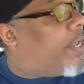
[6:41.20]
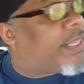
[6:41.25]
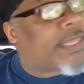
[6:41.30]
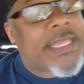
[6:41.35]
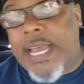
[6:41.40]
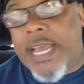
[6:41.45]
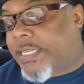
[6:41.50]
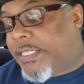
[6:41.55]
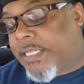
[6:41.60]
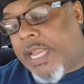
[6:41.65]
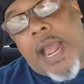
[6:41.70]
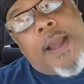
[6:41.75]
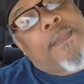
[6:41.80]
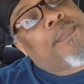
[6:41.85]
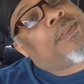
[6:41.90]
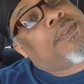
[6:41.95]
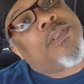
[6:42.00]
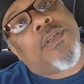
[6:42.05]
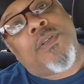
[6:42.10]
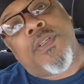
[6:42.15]
that
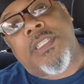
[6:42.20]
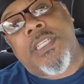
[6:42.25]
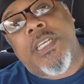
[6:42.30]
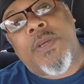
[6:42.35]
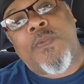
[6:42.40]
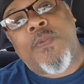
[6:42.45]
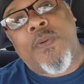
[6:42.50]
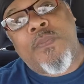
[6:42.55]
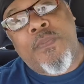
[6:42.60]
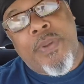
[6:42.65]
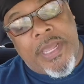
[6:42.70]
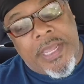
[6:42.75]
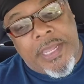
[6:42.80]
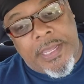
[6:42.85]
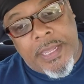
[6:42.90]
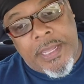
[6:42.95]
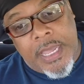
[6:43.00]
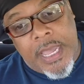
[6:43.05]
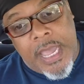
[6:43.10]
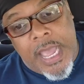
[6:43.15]
opportunity will be.
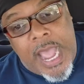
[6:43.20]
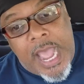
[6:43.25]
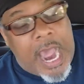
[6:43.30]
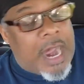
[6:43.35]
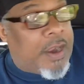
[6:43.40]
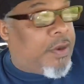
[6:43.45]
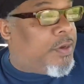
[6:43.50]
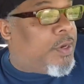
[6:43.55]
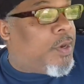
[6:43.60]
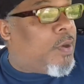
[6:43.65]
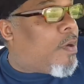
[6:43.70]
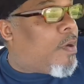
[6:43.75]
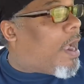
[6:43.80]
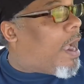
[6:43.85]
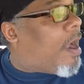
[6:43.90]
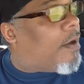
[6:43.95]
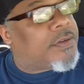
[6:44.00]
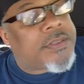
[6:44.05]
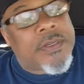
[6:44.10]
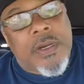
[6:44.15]
I don't know
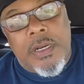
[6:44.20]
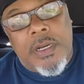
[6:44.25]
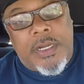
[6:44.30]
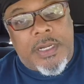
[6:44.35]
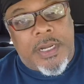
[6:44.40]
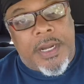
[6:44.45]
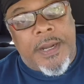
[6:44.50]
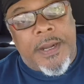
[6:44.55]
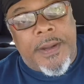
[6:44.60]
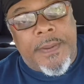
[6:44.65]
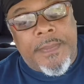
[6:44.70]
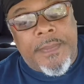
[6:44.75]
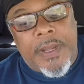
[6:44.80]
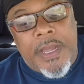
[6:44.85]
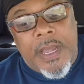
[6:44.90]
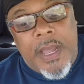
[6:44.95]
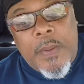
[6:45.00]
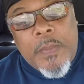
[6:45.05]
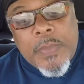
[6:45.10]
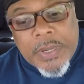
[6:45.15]
how it's going to come,
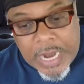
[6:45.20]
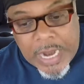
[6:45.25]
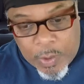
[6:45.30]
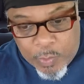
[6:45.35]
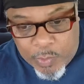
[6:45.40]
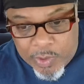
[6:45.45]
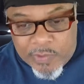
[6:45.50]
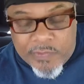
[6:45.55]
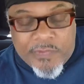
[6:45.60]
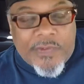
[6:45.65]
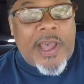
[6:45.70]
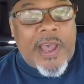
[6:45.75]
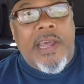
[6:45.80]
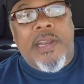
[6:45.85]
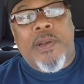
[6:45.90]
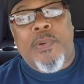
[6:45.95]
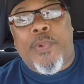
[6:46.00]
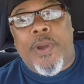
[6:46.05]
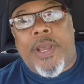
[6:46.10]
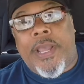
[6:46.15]
but I will find
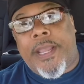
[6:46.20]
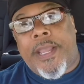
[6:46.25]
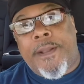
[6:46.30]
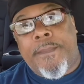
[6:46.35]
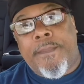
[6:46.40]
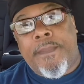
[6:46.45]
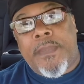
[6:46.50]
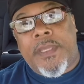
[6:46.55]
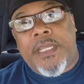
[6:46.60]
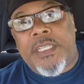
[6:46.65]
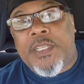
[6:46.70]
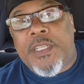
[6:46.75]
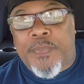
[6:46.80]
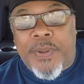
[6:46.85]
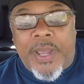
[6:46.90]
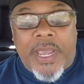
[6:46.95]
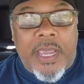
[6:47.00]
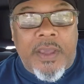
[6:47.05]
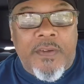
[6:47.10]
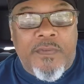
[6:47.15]
a way to
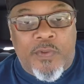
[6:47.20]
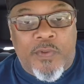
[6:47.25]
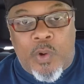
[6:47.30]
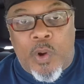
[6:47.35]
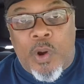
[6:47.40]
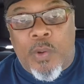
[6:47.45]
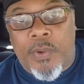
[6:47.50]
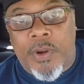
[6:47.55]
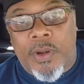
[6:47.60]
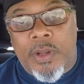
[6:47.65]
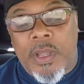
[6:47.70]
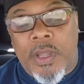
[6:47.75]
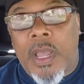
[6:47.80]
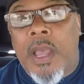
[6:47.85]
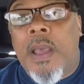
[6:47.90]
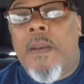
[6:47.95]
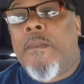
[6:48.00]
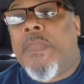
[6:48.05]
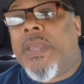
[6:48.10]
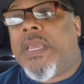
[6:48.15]
pay it forward.
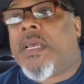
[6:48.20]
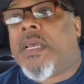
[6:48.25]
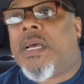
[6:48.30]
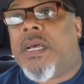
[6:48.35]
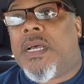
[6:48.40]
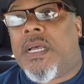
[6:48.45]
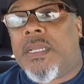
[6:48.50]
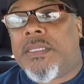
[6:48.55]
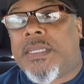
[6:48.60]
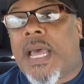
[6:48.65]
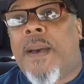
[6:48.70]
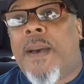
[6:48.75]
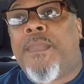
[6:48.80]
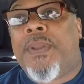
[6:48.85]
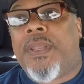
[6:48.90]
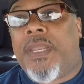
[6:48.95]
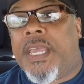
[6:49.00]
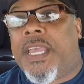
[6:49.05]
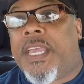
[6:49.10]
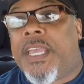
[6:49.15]
Because I
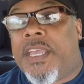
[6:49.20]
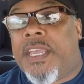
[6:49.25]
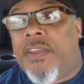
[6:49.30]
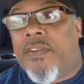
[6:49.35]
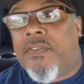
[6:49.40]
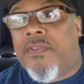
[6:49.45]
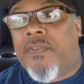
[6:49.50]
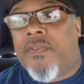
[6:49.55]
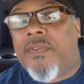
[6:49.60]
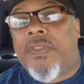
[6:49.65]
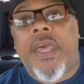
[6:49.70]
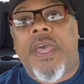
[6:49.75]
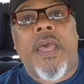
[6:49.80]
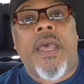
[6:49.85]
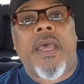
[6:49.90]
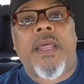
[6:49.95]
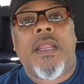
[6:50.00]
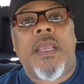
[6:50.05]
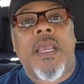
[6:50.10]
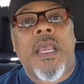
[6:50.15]
believe
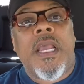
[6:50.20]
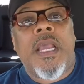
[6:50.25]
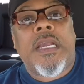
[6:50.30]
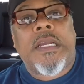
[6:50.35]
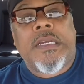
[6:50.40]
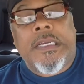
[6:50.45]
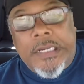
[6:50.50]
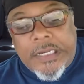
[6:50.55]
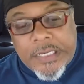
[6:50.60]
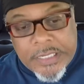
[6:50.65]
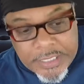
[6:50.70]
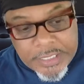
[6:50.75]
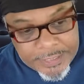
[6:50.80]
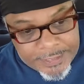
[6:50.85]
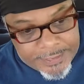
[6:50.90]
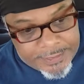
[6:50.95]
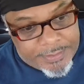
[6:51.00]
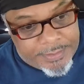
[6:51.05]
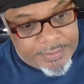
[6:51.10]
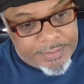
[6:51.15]
that
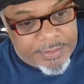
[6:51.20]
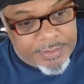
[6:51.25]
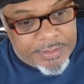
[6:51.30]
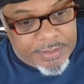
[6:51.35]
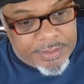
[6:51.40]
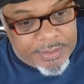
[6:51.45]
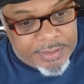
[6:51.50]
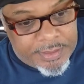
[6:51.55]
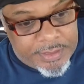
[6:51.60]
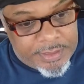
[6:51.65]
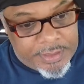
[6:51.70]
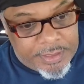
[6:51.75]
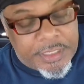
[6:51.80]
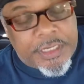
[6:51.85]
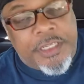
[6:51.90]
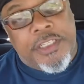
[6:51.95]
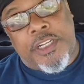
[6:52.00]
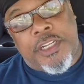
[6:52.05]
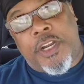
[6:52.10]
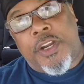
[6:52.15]
good
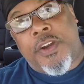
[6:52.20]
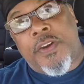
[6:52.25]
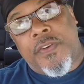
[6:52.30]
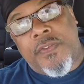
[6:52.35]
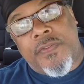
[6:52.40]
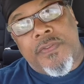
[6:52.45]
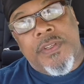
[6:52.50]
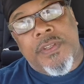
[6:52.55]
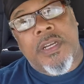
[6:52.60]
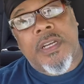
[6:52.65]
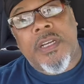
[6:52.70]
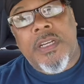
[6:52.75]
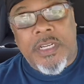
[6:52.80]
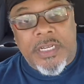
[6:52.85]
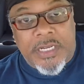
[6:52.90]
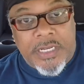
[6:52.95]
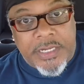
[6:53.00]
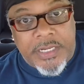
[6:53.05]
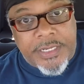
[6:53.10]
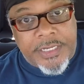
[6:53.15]
deserves
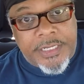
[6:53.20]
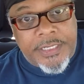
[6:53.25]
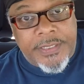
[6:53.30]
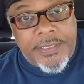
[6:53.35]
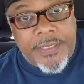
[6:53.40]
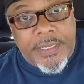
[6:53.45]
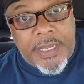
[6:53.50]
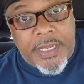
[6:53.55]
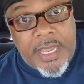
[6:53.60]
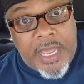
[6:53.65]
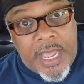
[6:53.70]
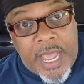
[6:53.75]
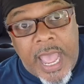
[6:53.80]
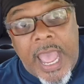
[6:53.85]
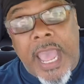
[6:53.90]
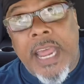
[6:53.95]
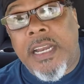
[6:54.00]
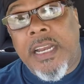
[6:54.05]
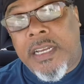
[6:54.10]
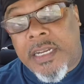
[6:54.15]
good,
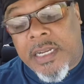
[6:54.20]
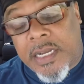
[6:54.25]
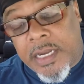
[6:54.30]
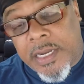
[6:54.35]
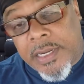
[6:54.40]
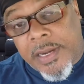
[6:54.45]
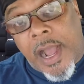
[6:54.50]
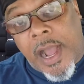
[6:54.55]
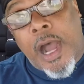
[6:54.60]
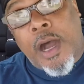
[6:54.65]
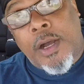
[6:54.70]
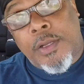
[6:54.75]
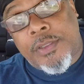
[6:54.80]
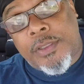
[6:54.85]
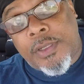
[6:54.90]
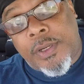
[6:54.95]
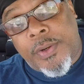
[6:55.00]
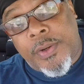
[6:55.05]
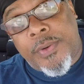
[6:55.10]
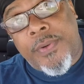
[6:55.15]
and good also